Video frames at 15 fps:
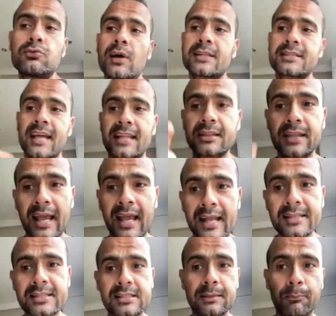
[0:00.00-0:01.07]
And hence the
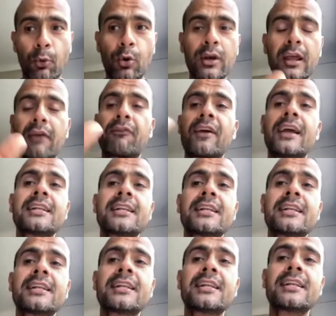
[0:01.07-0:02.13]
ball, if it hits the
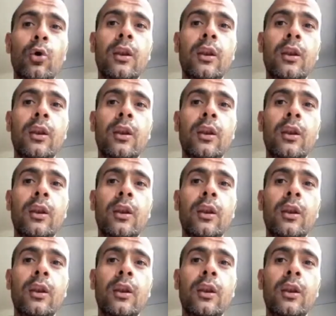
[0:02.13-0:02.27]
wall